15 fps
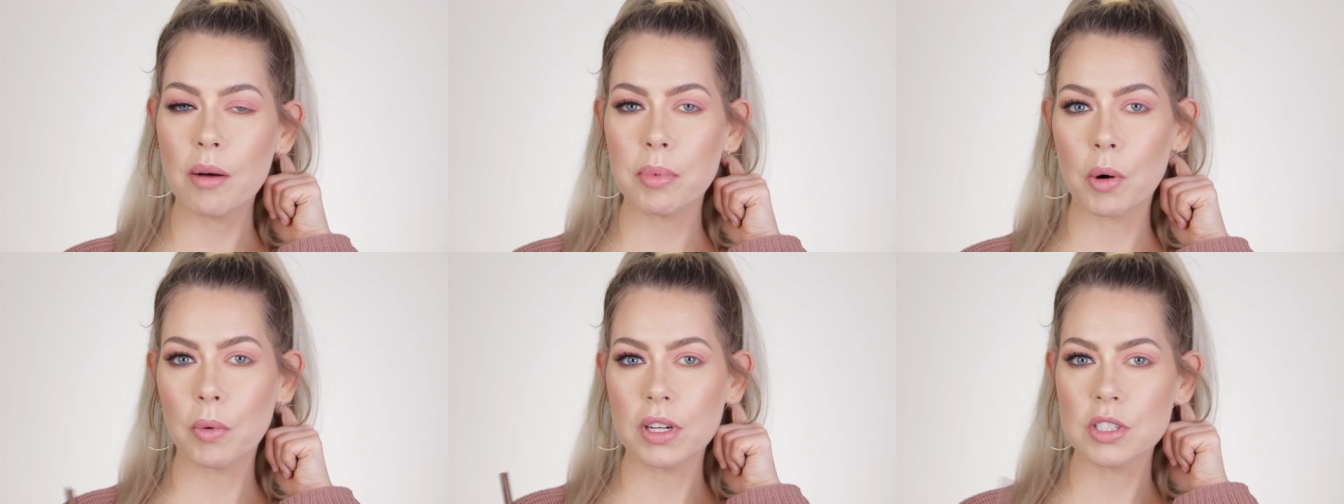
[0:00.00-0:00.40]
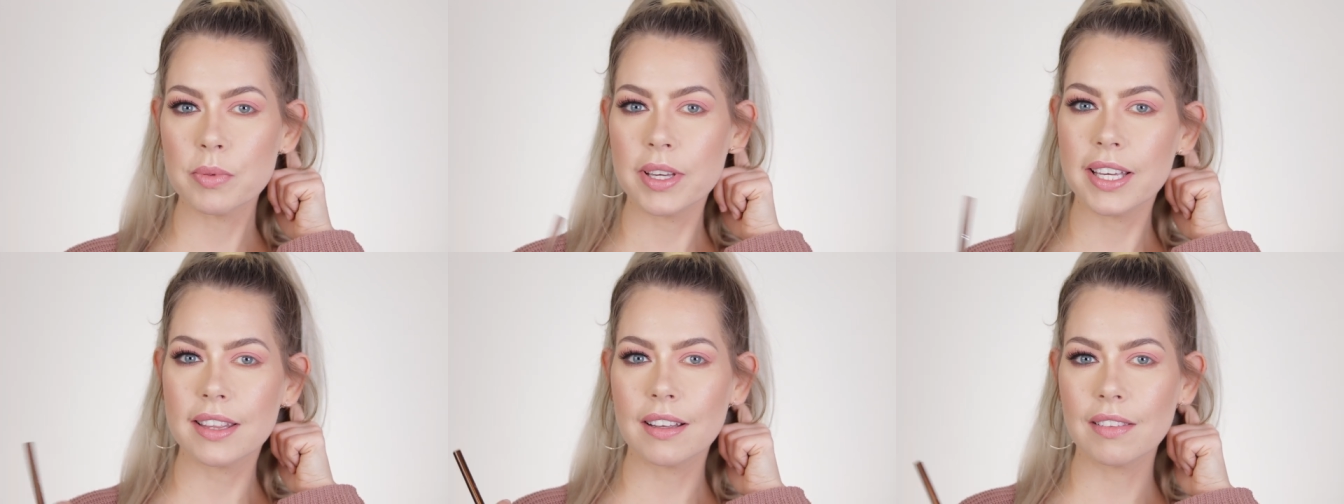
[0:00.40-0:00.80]
but once
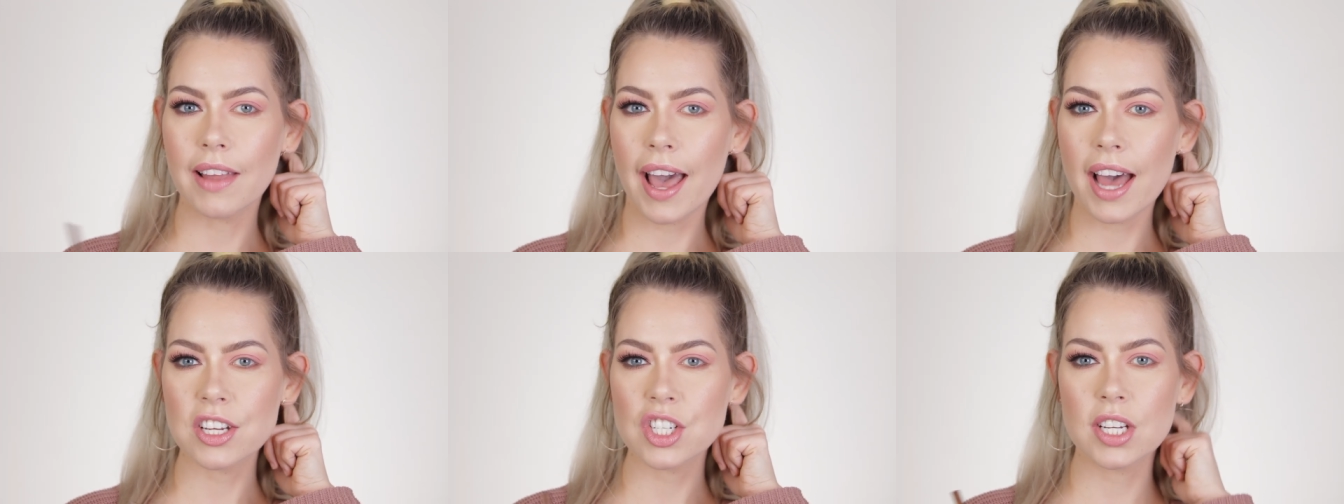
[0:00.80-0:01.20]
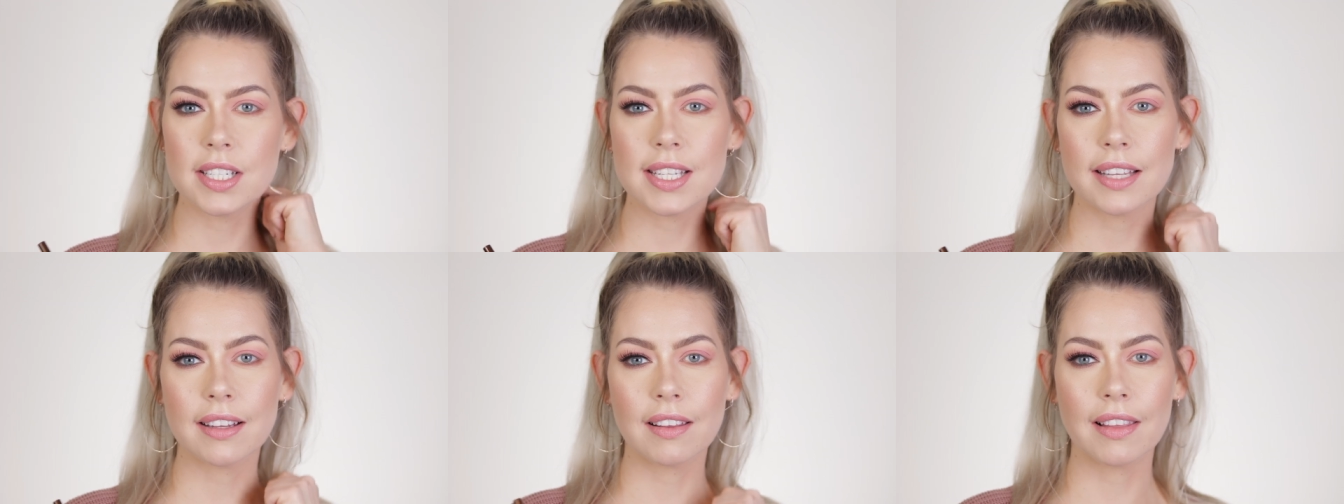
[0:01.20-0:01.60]
we get the
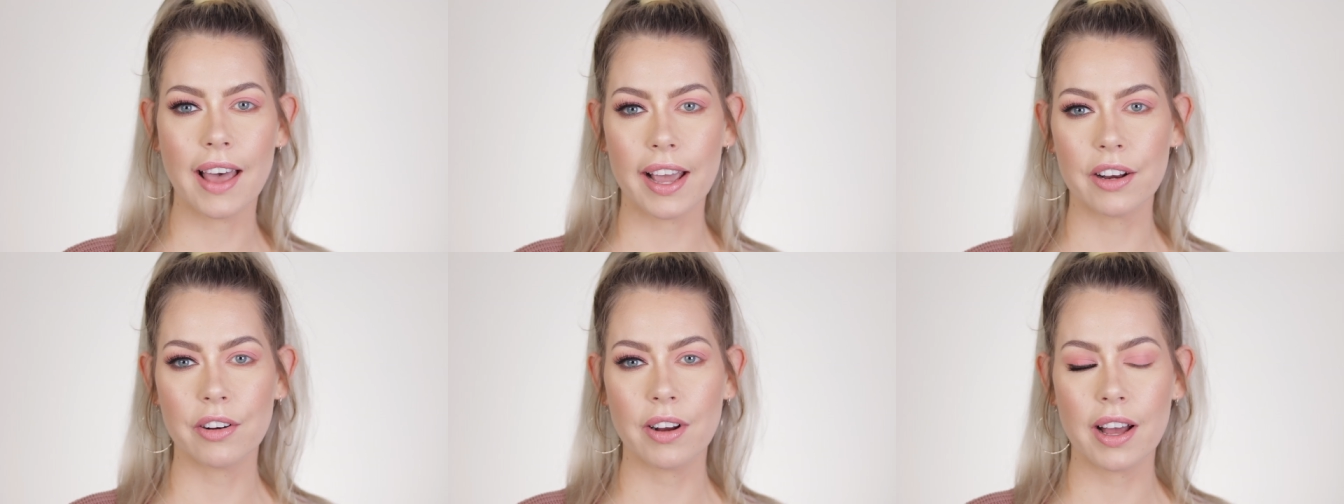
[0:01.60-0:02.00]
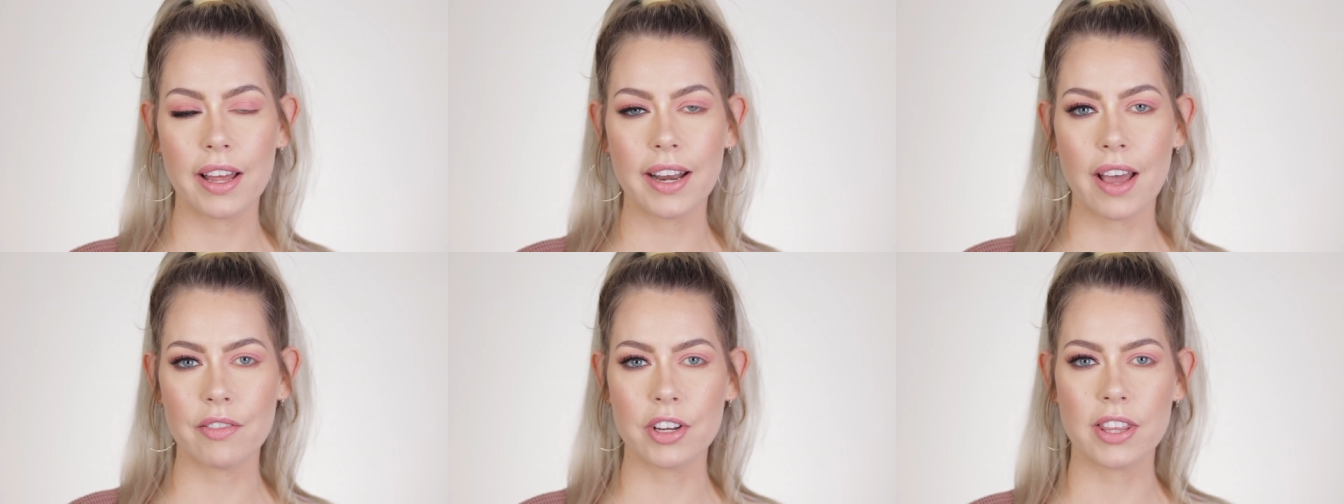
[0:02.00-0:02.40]
lashes and the liner
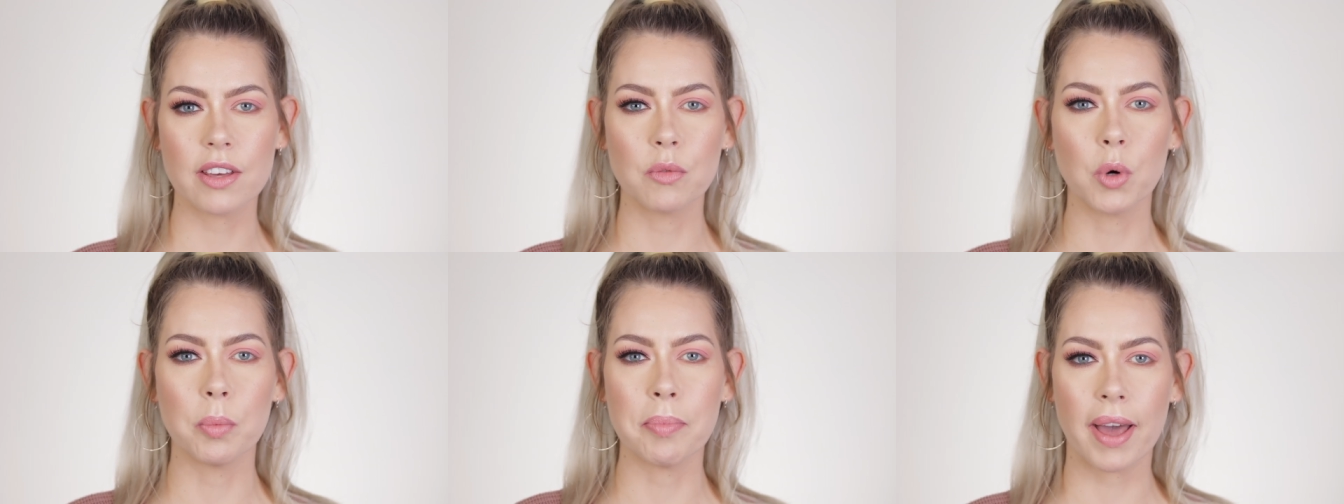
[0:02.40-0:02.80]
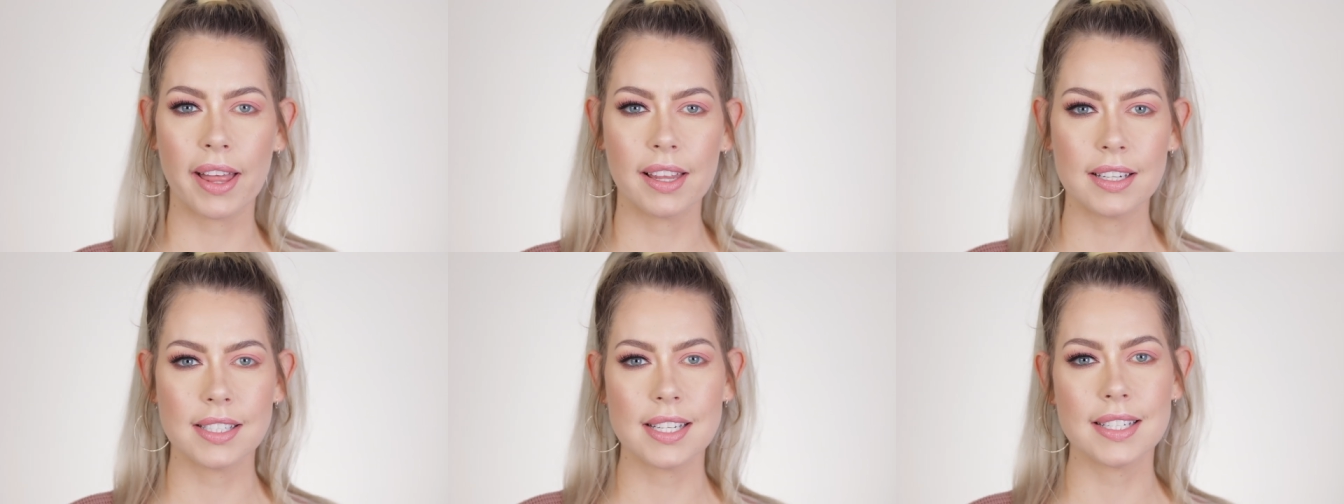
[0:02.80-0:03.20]
on, everything will
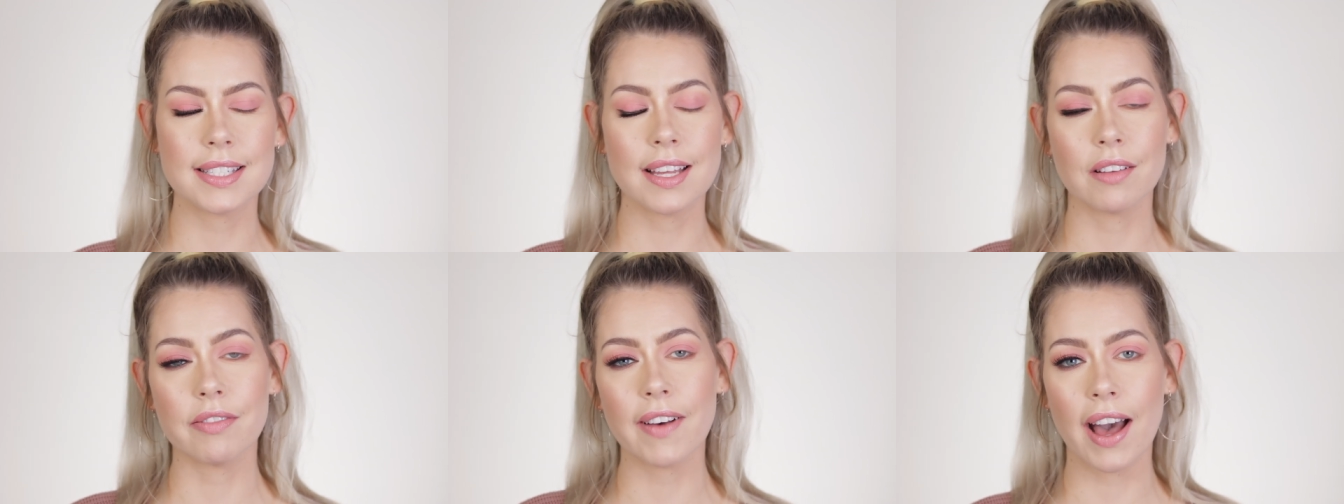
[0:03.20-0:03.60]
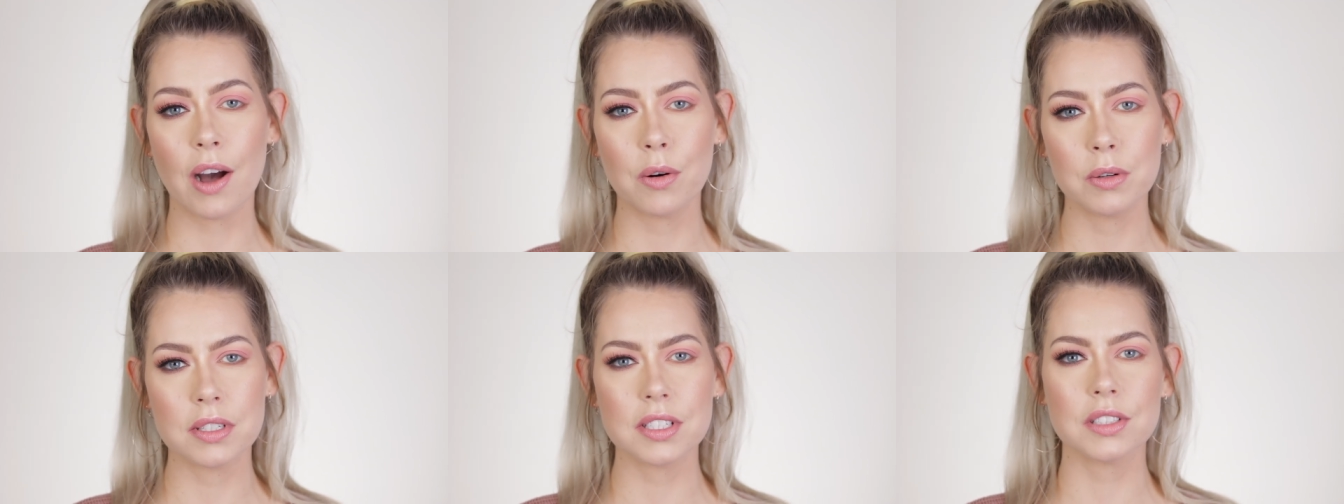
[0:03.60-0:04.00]
balance itself
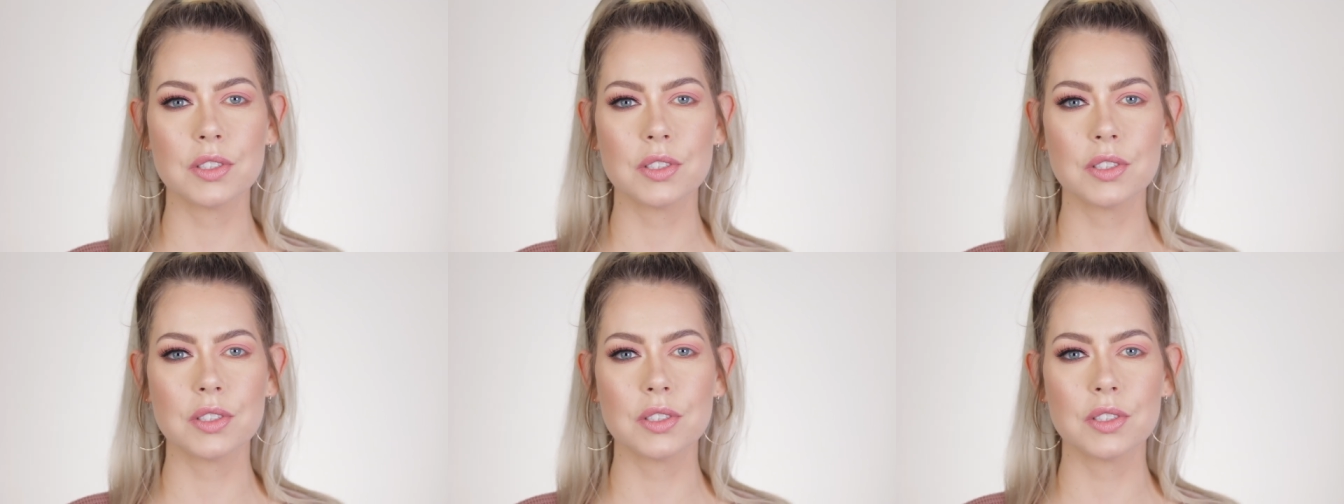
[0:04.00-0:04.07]
out.